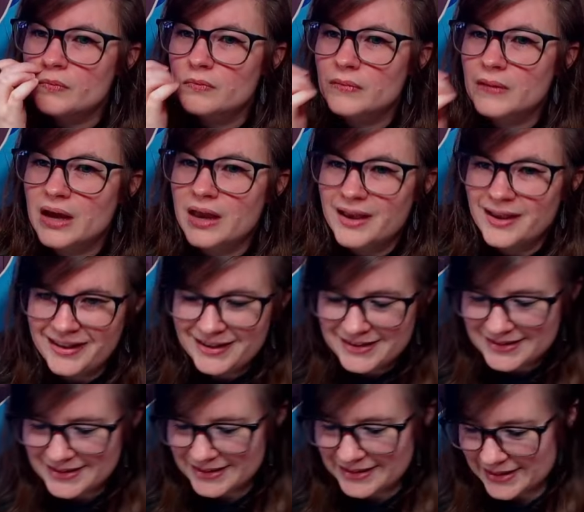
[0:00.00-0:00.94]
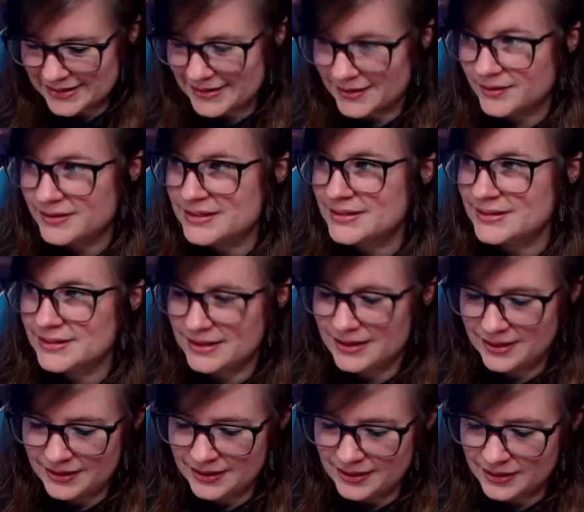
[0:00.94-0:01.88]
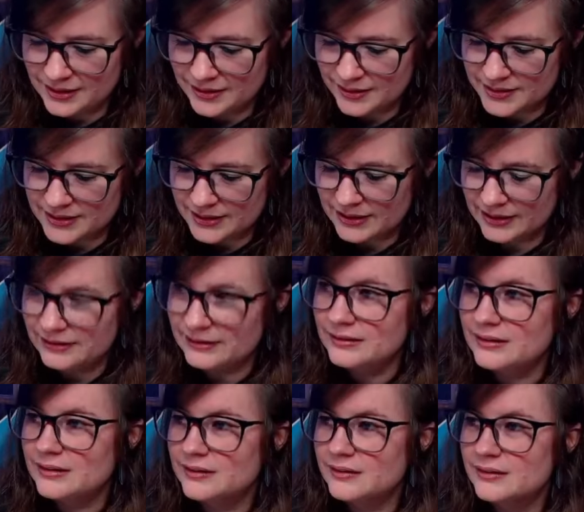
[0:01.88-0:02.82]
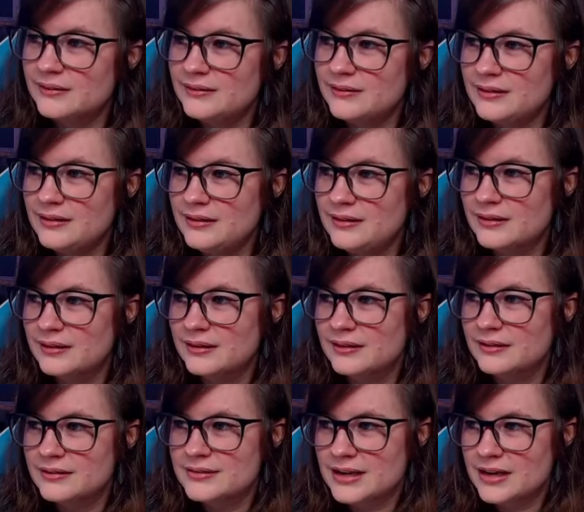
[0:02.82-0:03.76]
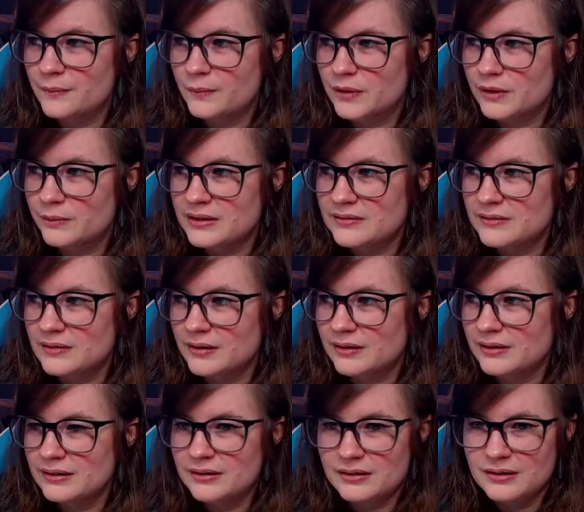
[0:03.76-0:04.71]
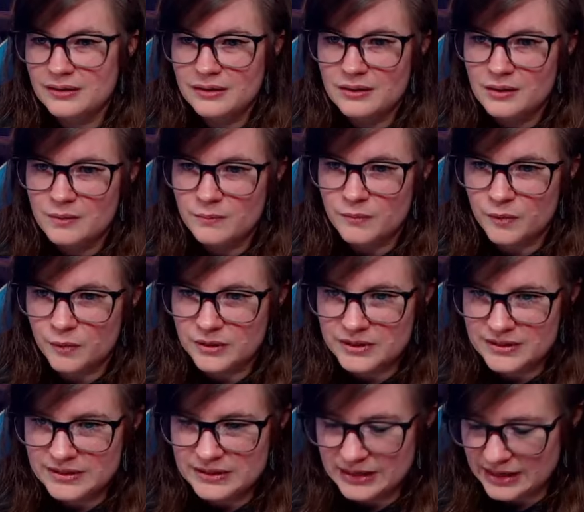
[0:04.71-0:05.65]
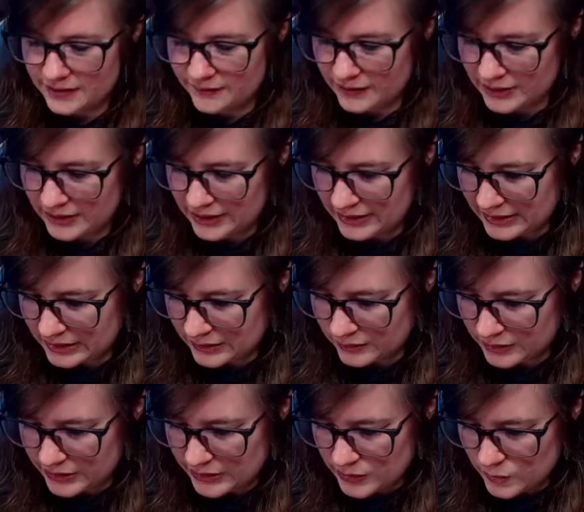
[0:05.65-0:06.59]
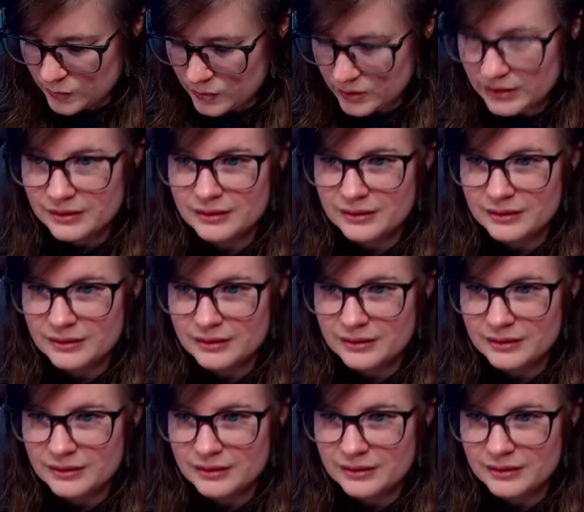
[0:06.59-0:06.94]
It is the disc, so this is the underside. Here is the top where we started. Or we're just diving in. How are you?